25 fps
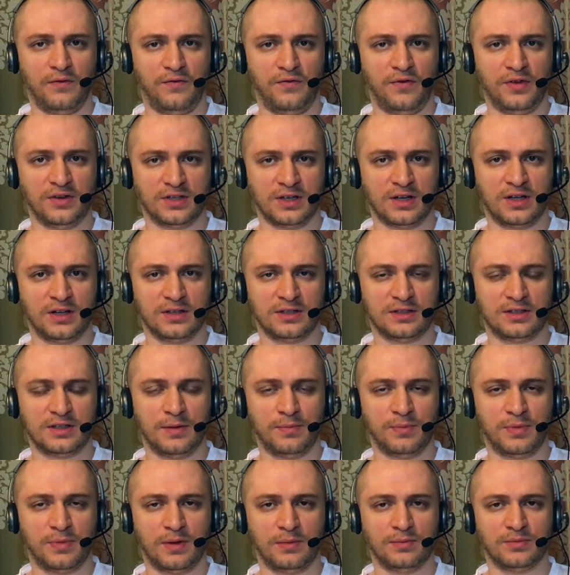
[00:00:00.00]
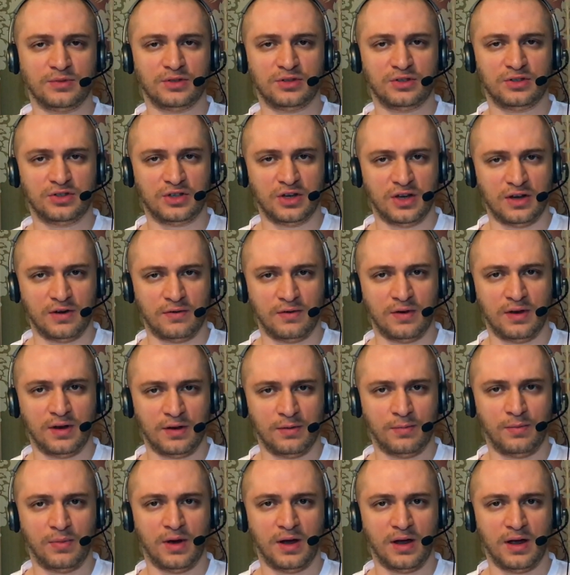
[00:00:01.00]
physical symptoms
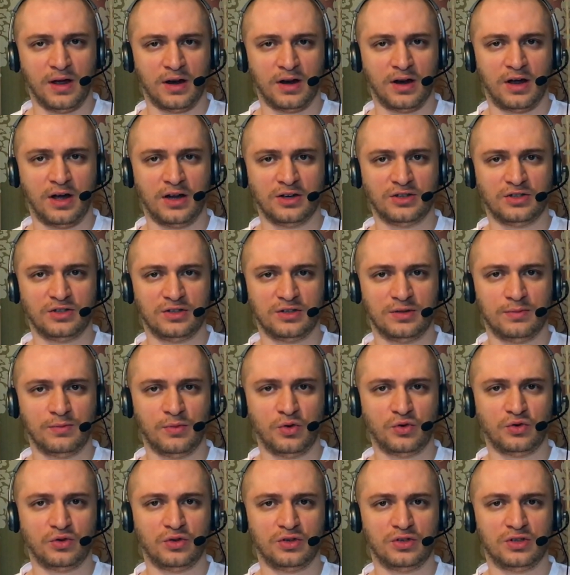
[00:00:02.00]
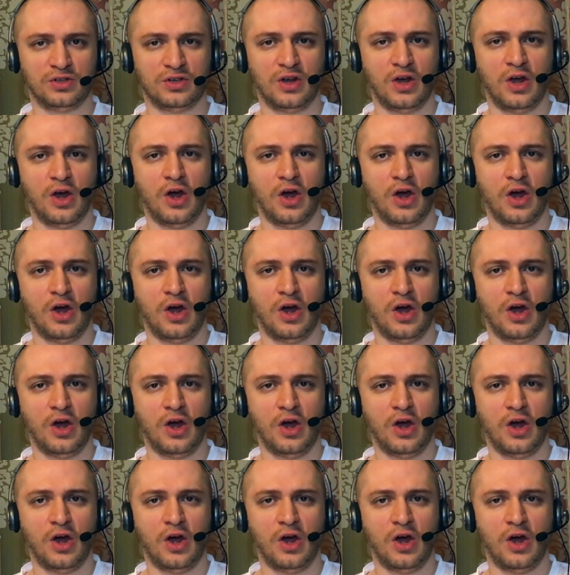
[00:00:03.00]
generated by unconscious emotions.